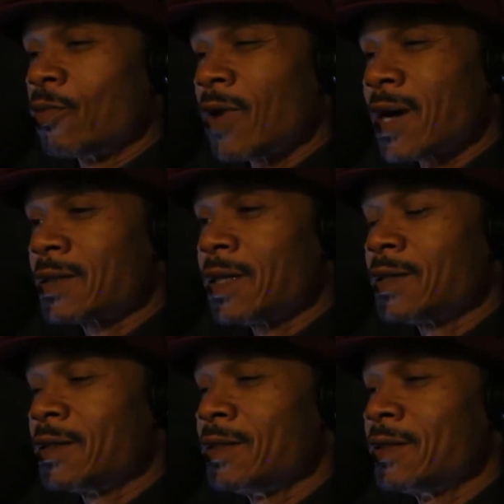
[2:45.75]

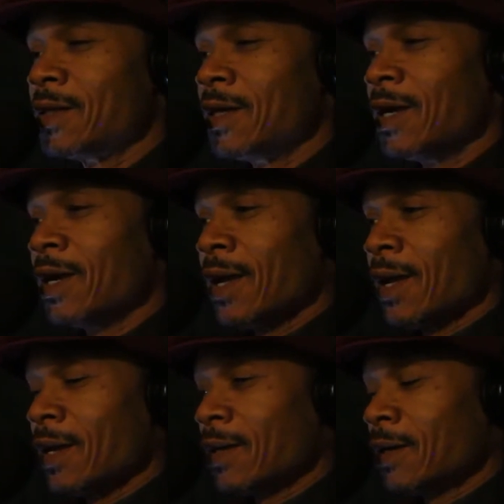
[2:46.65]
processes.
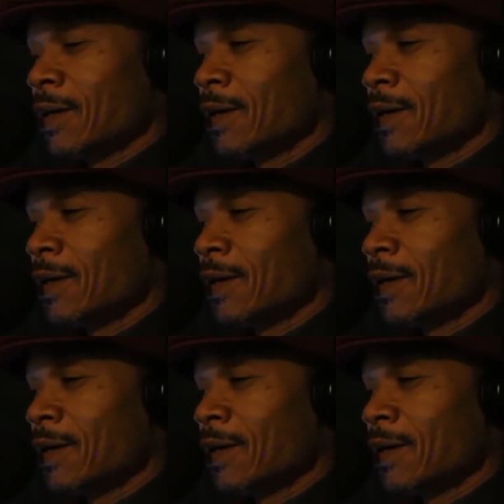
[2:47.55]
And,